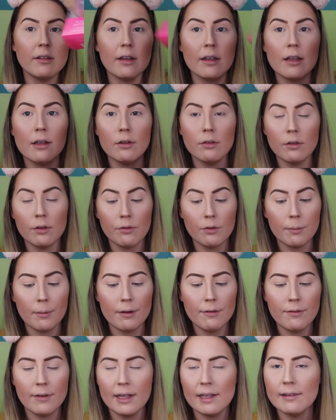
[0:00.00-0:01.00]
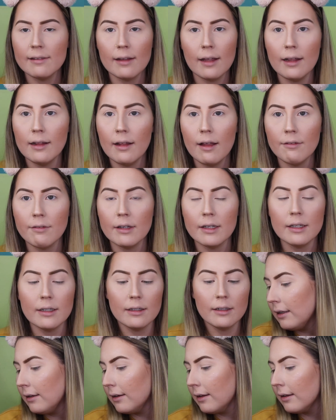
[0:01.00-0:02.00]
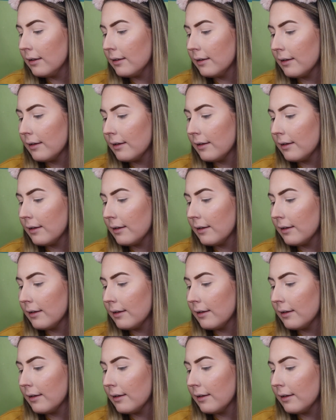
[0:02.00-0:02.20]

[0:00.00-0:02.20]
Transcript: I used it for my face. I love it. It's the